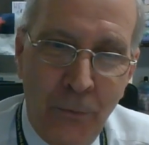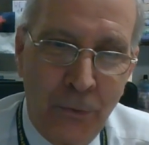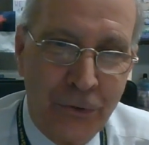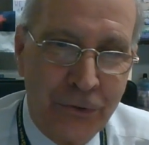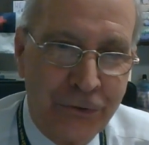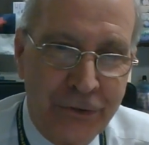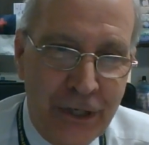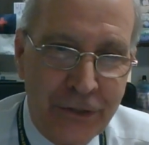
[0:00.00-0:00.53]
We'll
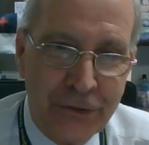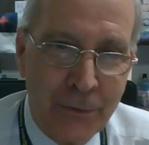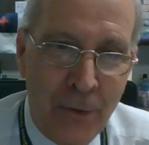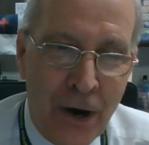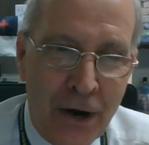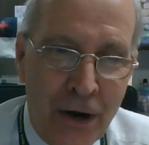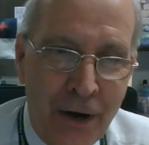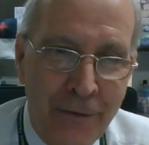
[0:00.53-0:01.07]
see you
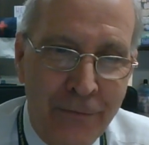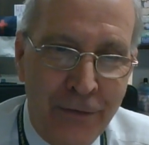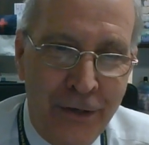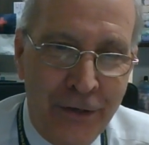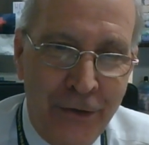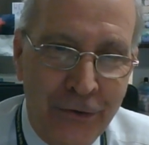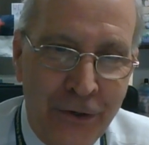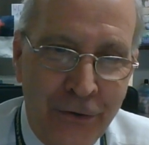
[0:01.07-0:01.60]
tomorrow for
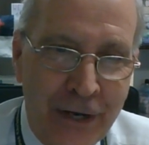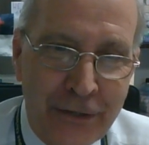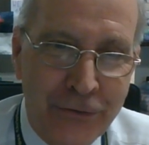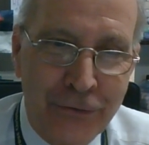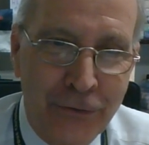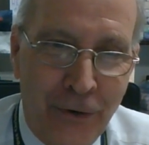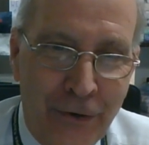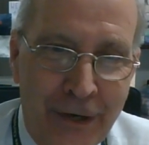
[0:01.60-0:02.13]
another great
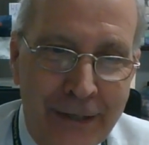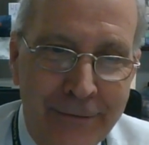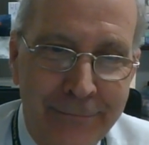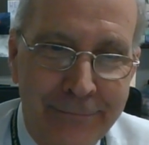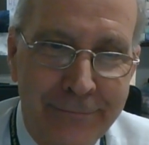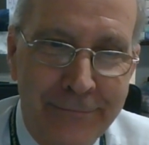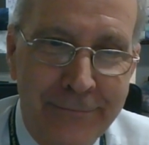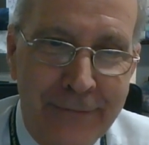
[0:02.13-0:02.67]
story.
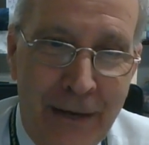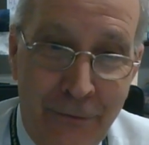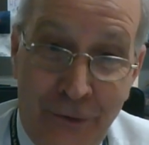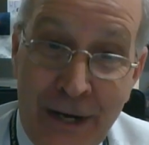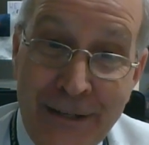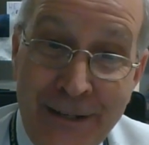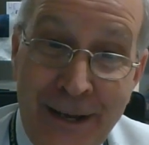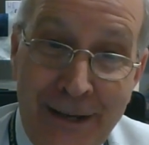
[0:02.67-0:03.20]
Have a
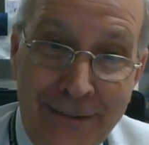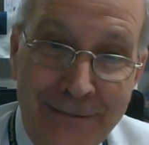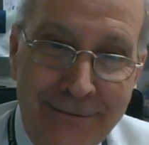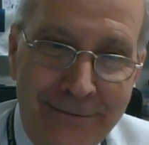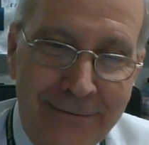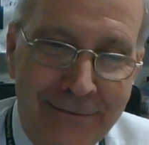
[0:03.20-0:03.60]
great day.